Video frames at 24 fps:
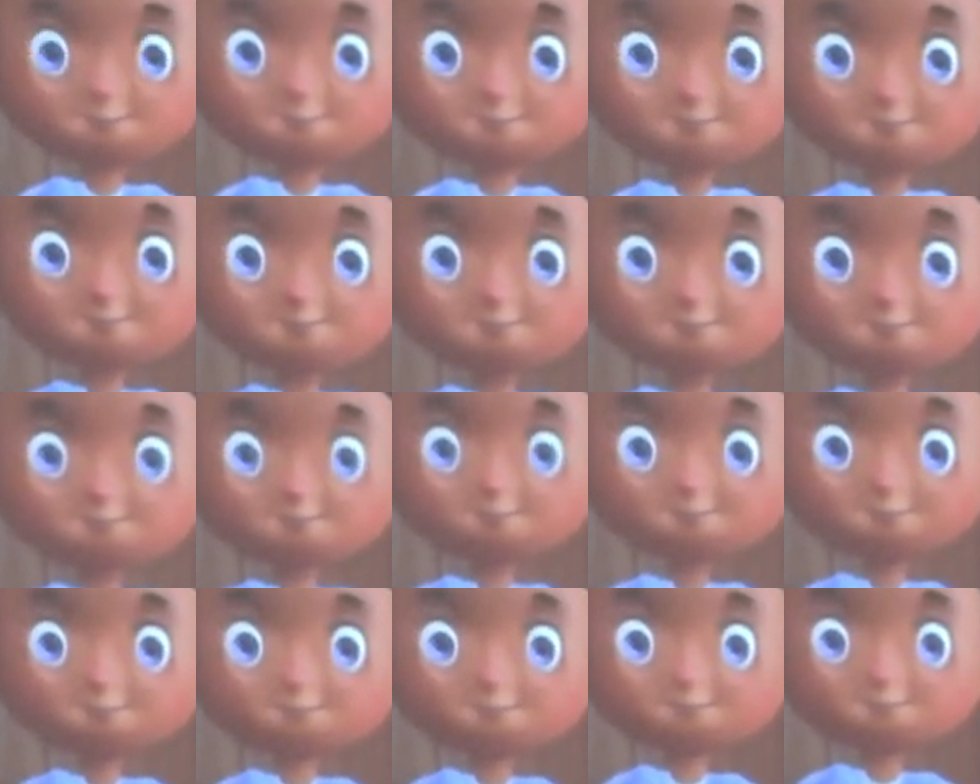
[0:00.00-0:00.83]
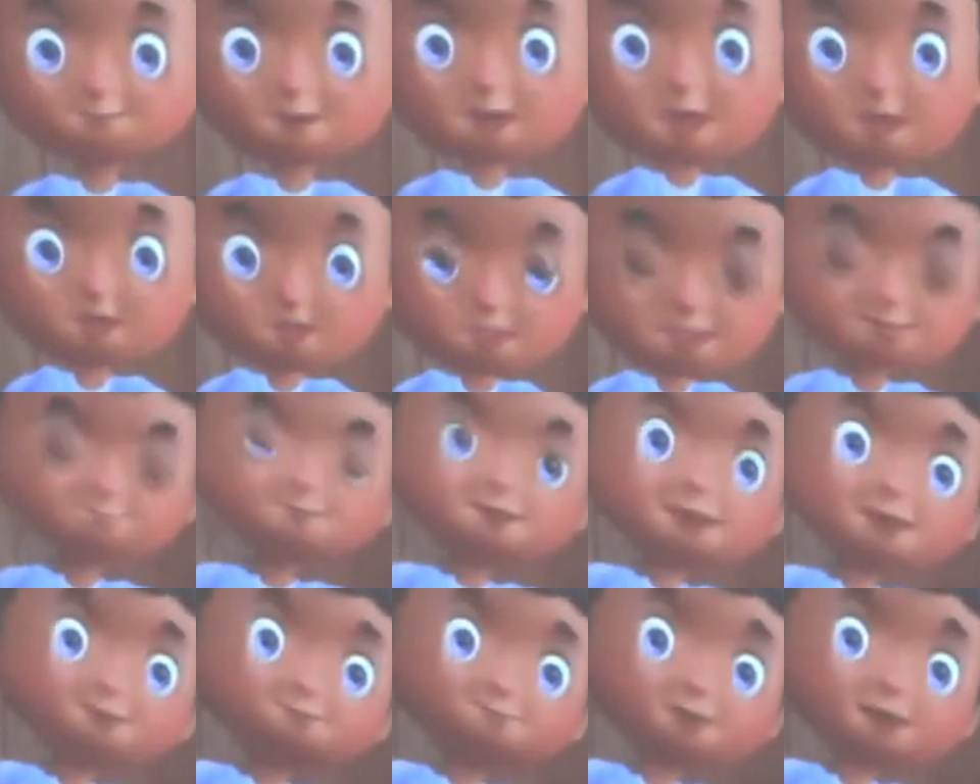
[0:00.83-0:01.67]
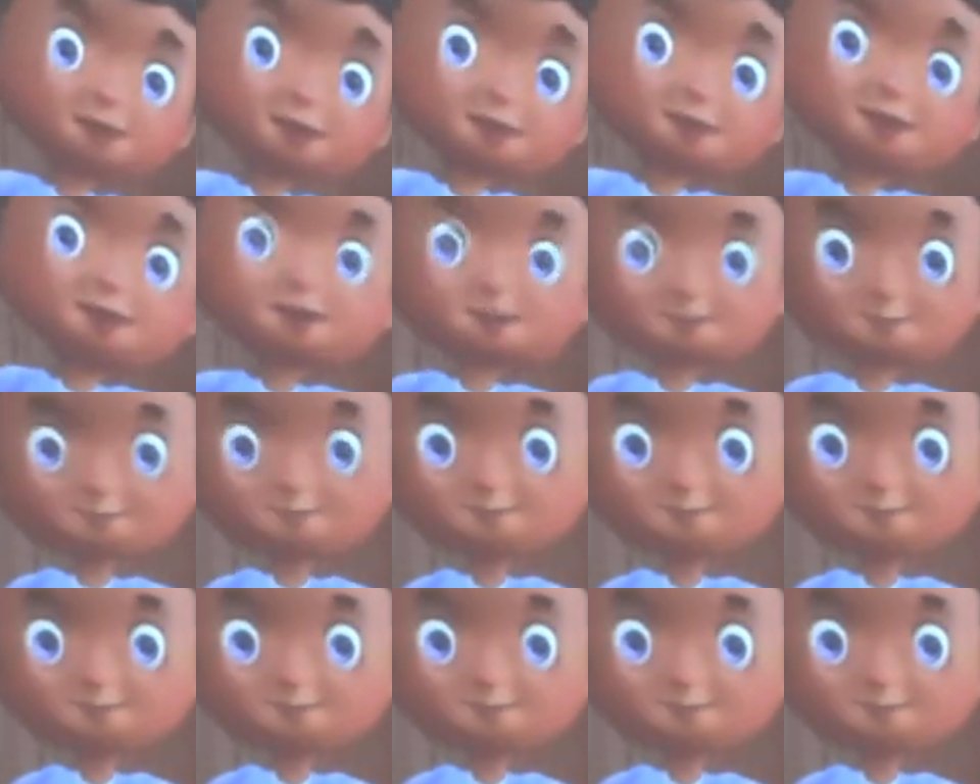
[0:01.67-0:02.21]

did you become a judge? How did I become a